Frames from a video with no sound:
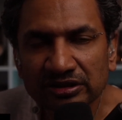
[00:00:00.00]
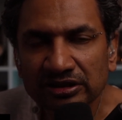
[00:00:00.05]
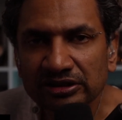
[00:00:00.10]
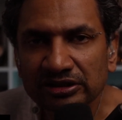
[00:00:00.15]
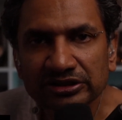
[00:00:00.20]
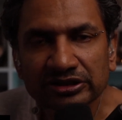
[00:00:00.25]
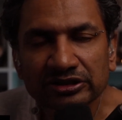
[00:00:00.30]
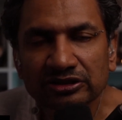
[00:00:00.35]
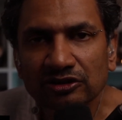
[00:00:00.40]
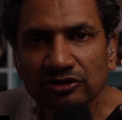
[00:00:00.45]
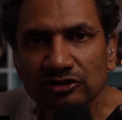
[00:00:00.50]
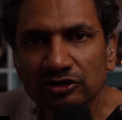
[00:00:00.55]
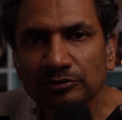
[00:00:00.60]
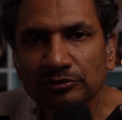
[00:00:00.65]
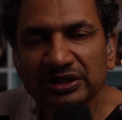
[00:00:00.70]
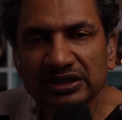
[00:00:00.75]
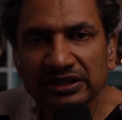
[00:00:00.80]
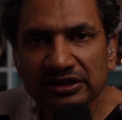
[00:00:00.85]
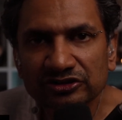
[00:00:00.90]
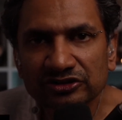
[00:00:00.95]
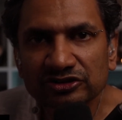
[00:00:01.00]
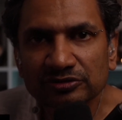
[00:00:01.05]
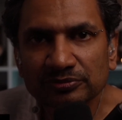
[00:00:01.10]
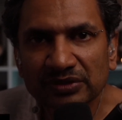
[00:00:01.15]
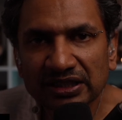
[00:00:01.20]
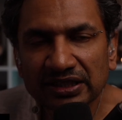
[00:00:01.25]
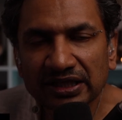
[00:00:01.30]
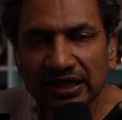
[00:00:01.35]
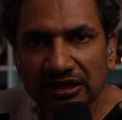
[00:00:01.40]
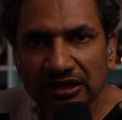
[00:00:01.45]
You're not coming into
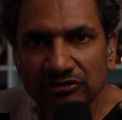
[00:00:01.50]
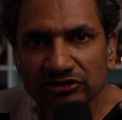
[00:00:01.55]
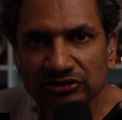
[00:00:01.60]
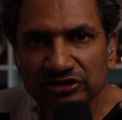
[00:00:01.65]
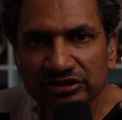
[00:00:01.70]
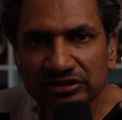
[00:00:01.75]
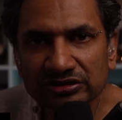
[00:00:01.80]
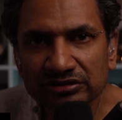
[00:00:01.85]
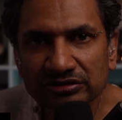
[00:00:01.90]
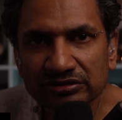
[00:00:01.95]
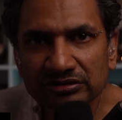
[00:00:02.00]
my house